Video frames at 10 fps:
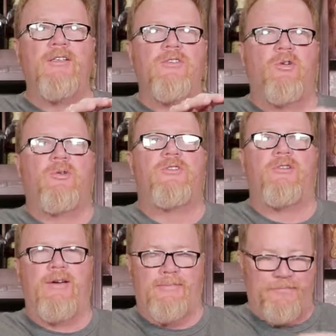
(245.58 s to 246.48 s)
this totally
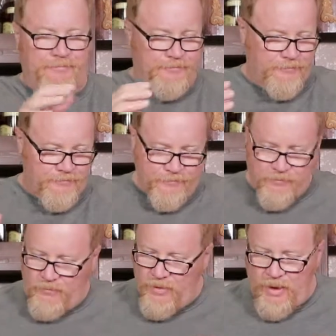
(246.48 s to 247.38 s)
straight
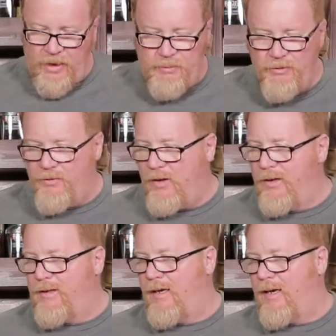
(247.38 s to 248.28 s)
and be
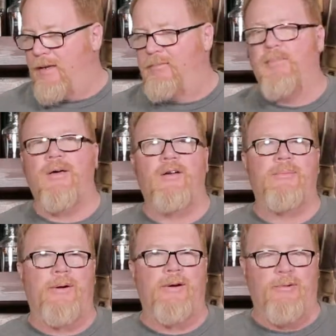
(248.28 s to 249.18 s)
fine and be on your
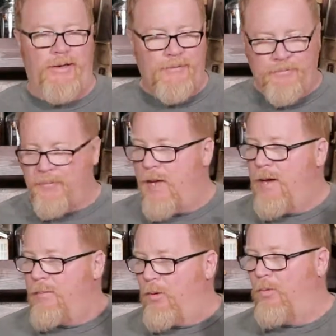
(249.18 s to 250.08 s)
merry way.
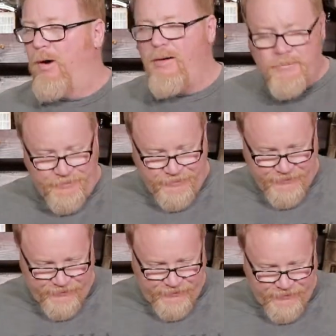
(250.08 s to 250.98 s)
But we're
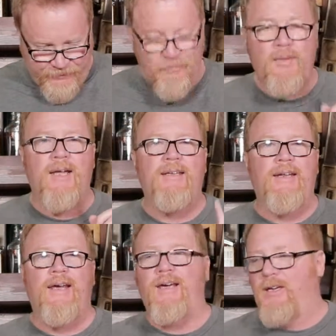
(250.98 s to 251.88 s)

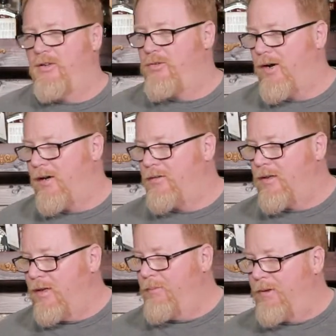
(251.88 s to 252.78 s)
today going to try out the
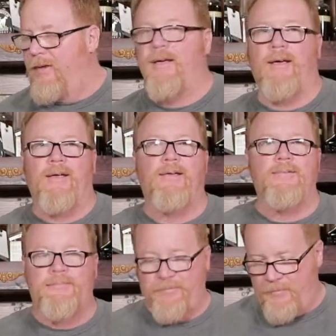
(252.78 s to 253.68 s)
gimlet again.
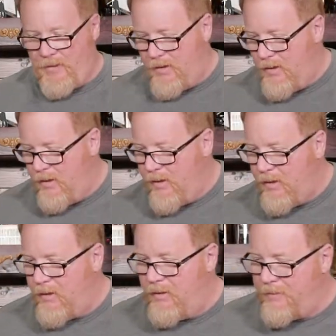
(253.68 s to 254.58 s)

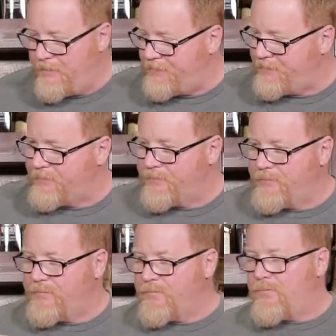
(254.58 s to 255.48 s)
Um,
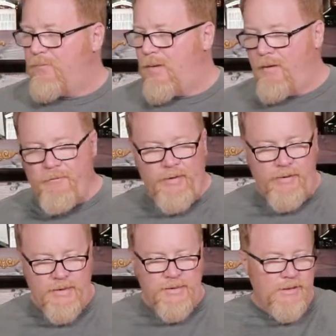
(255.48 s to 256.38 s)

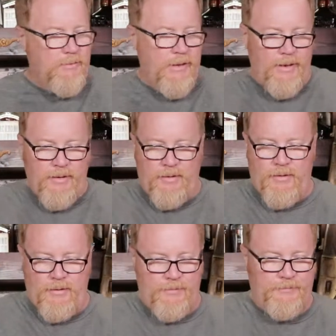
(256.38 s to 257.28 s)
very easy to make.
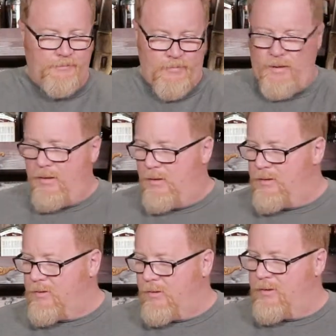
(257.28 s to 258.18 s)

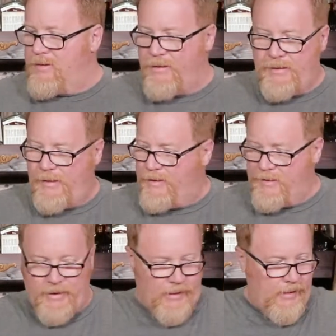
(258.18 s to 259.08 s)
So I'll set that
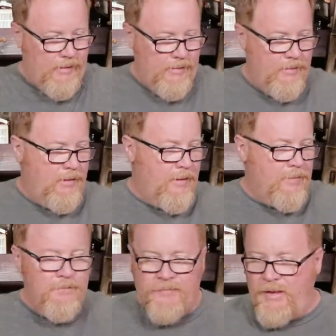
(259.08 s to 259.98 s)
aside.
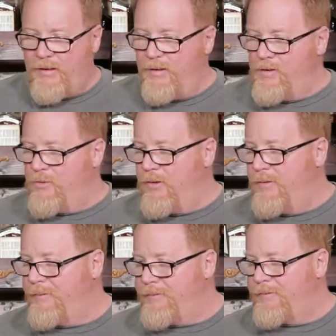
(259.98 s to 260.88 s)
Now this one,